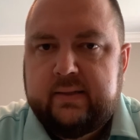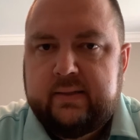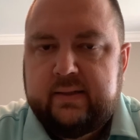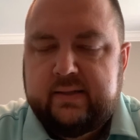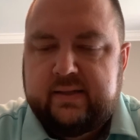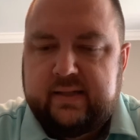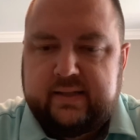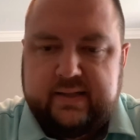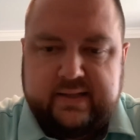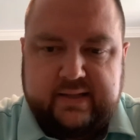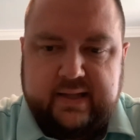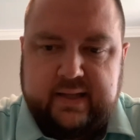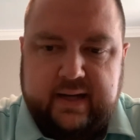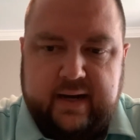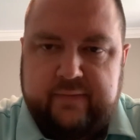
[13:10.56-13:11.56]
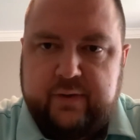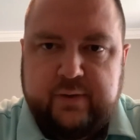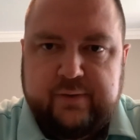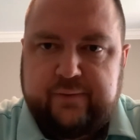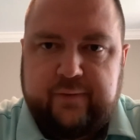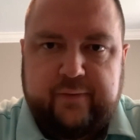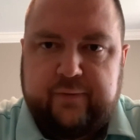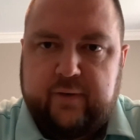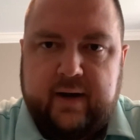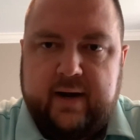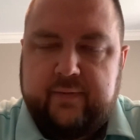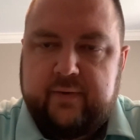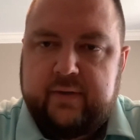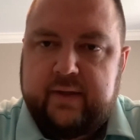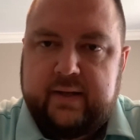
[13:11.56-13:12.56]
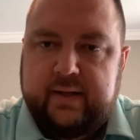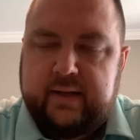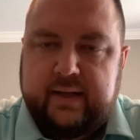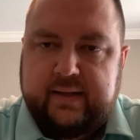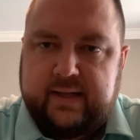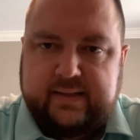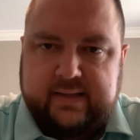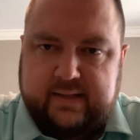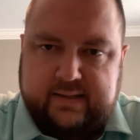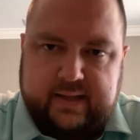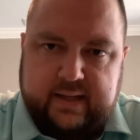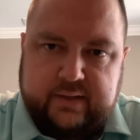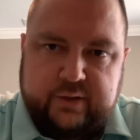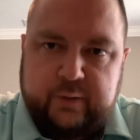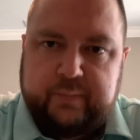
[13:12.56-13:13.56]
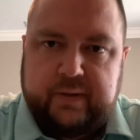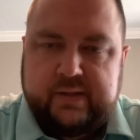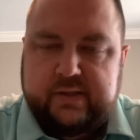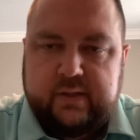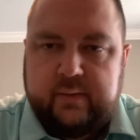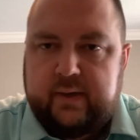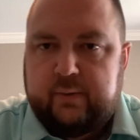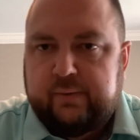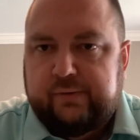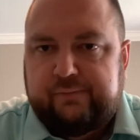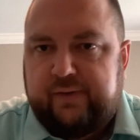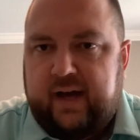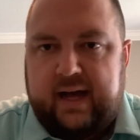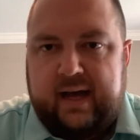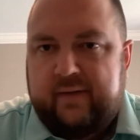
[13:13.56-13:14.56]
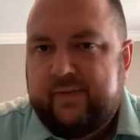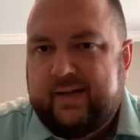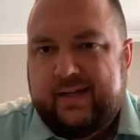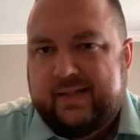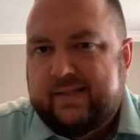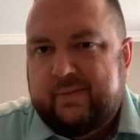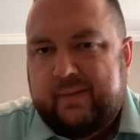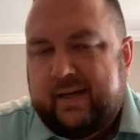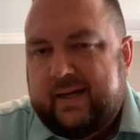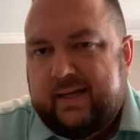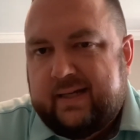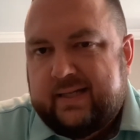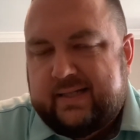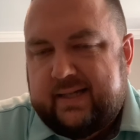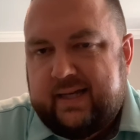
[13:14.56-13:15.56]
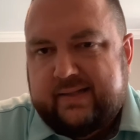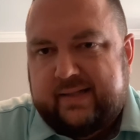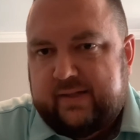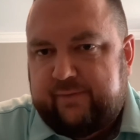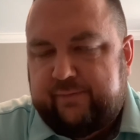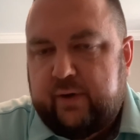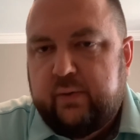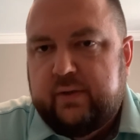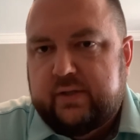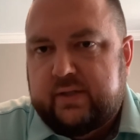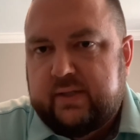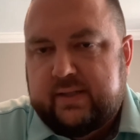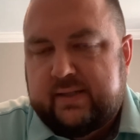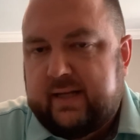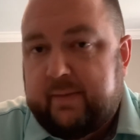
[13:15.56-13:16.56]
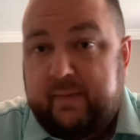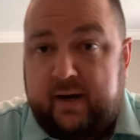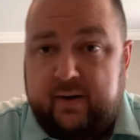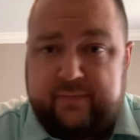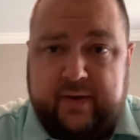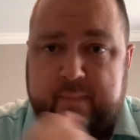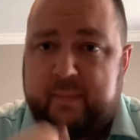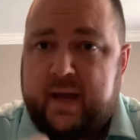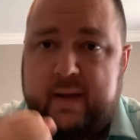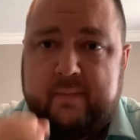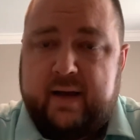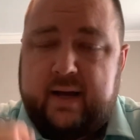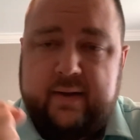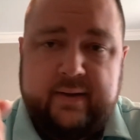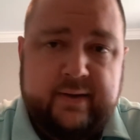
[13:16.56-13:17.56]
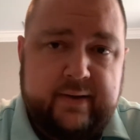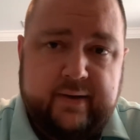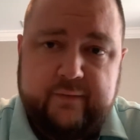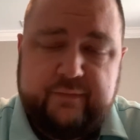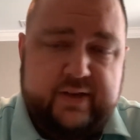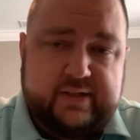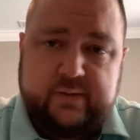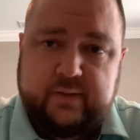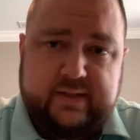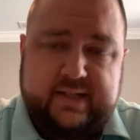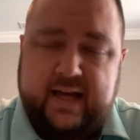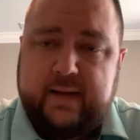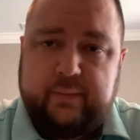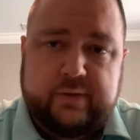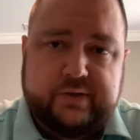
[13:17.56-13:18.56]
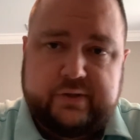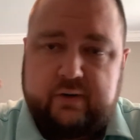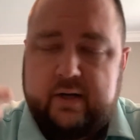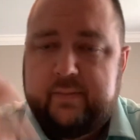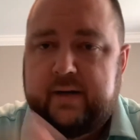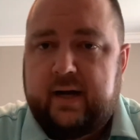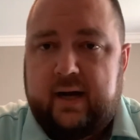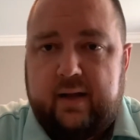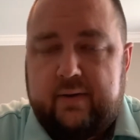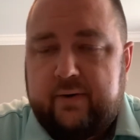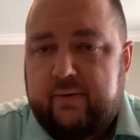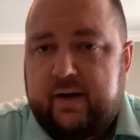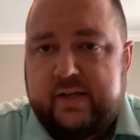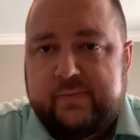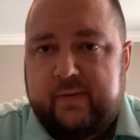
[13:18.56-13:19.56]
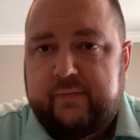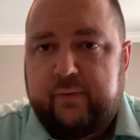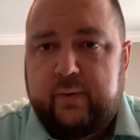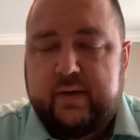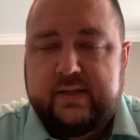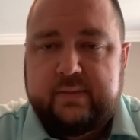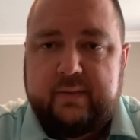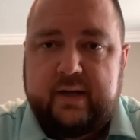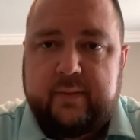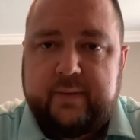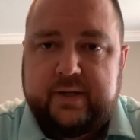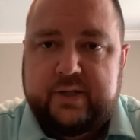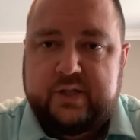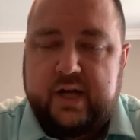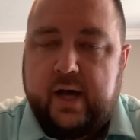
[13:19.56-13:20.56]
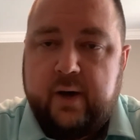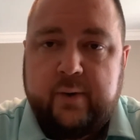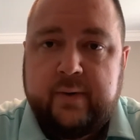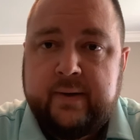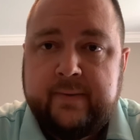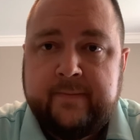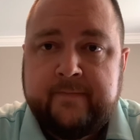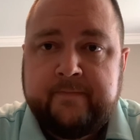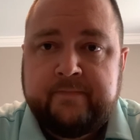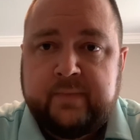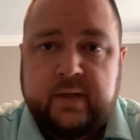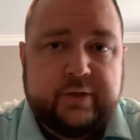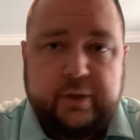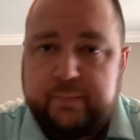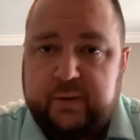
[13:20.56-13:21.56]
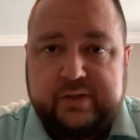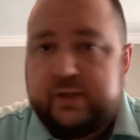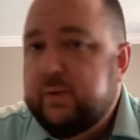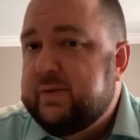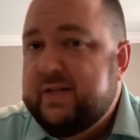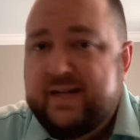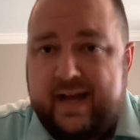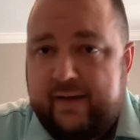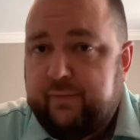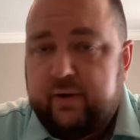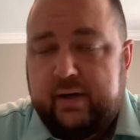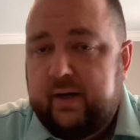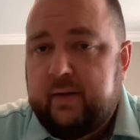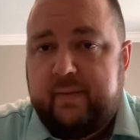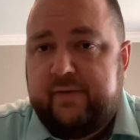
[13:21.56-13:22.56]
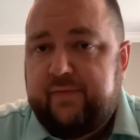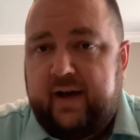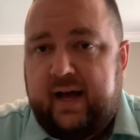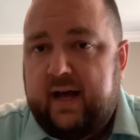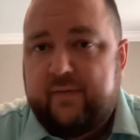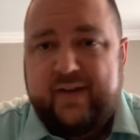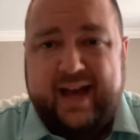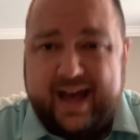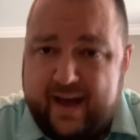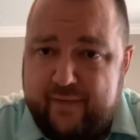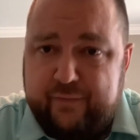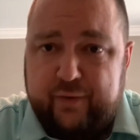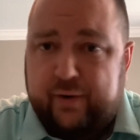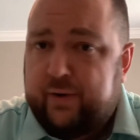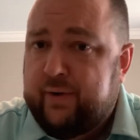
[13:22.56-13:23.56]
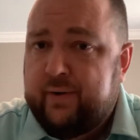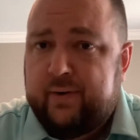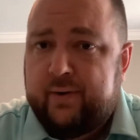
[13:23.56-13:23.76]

That's like this thing that I've used for forever. That that's like saying two plus two equals five. It doesn't make any sense. It's foolishness. It doesn't matter if I bang my fist on the table and scream and holler and raise my voice and make a big show. Two plus two is never going to be five ever.